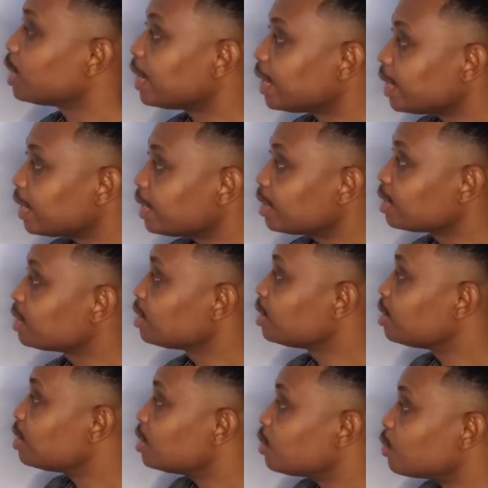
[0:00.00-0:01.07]
egg,
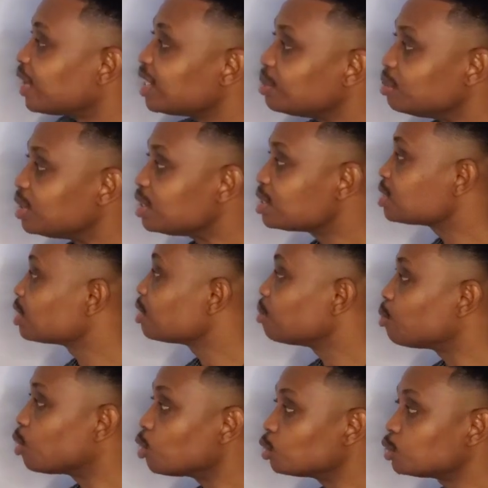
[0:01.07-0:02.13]
red meat,
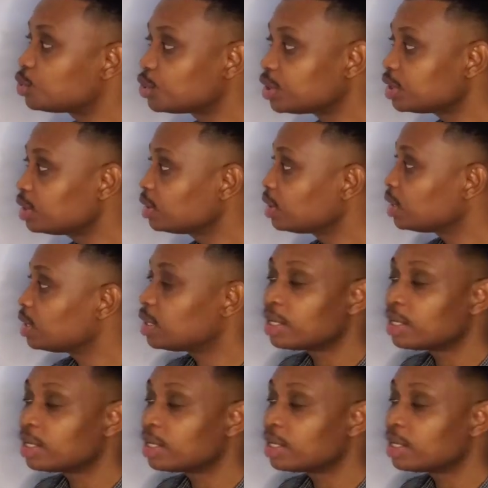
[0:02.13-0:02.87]
poultry,